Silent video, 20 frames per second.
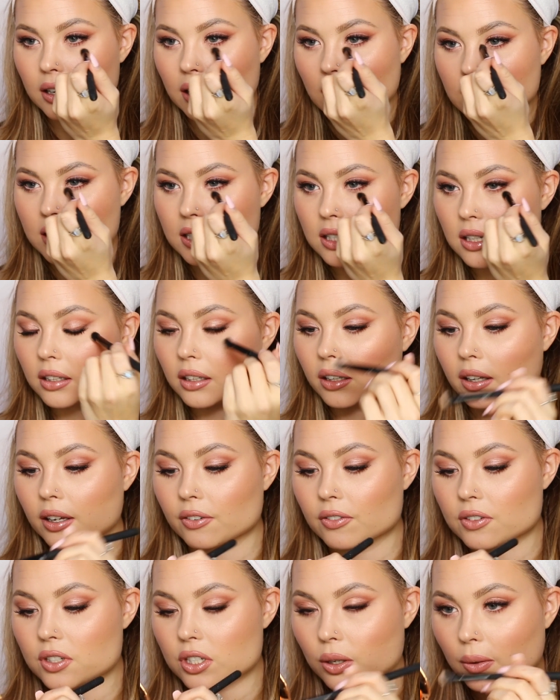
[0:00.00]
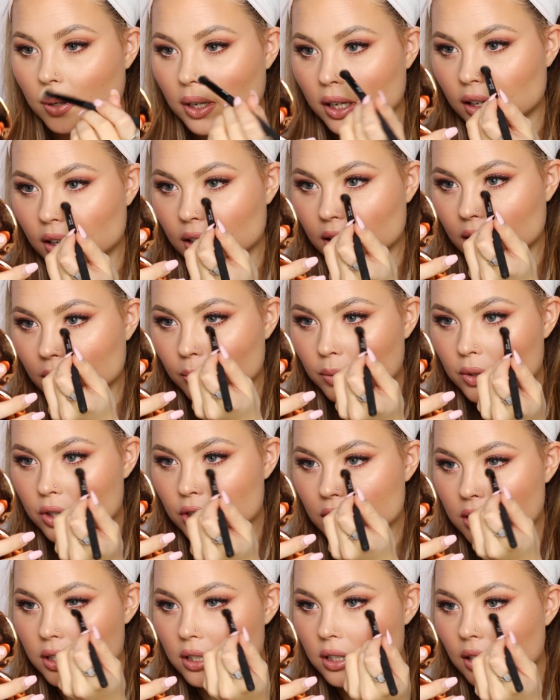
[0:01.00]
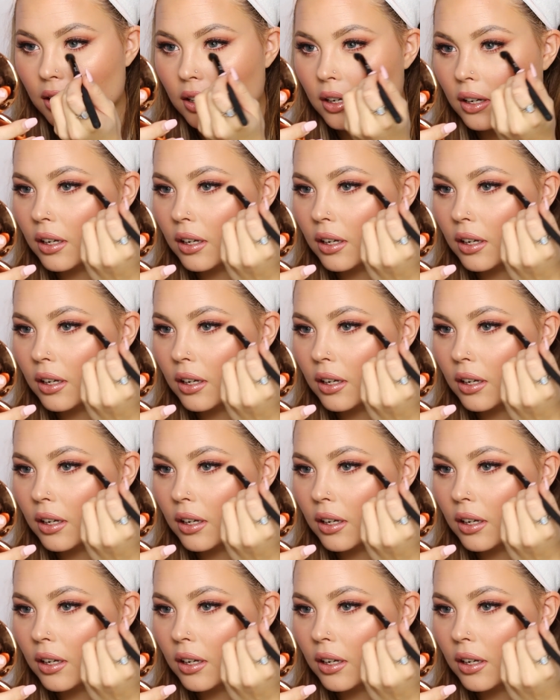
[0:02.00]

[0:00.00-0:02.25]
nice lift to it, and then we'll just